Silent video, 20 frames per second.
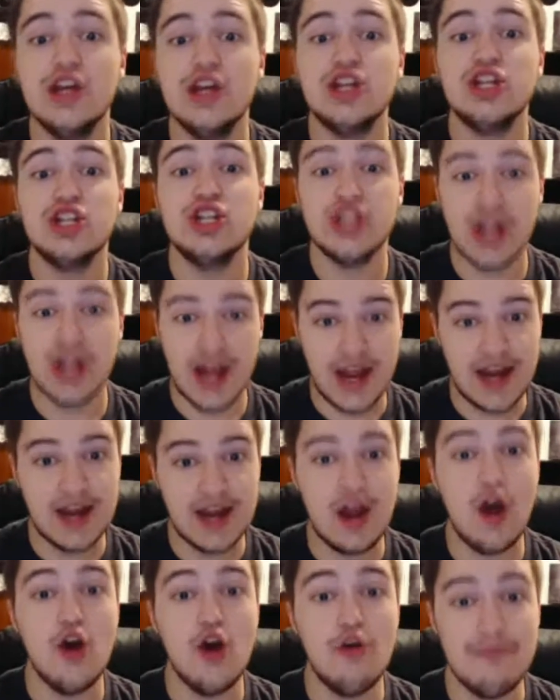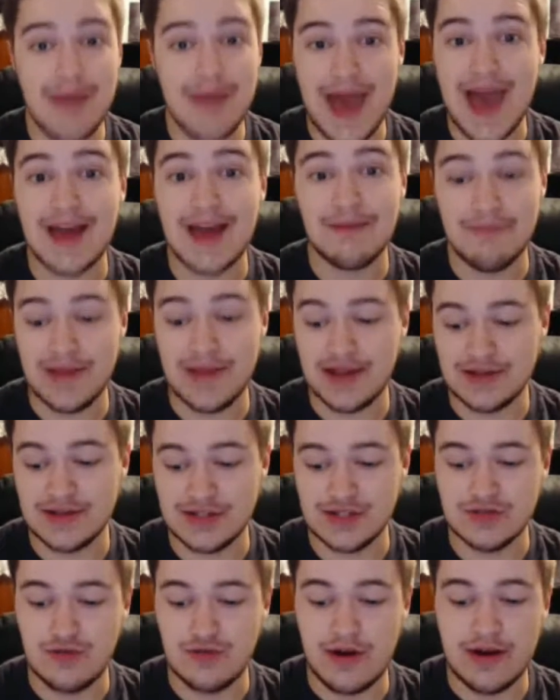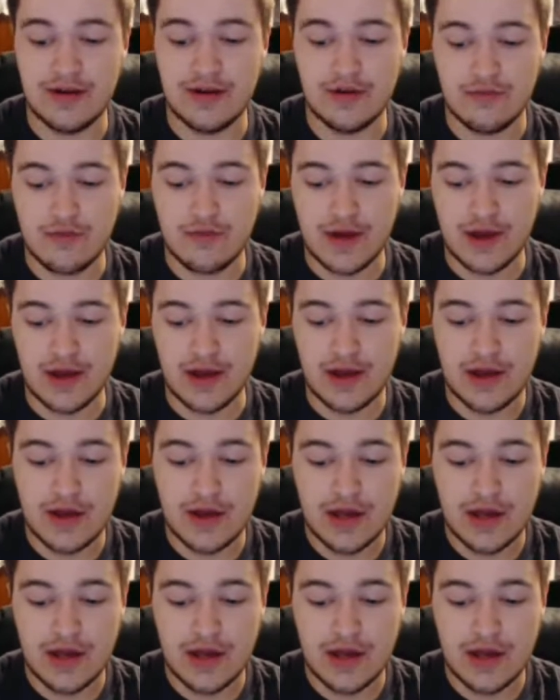Shane O'Mac makes his way to the ring.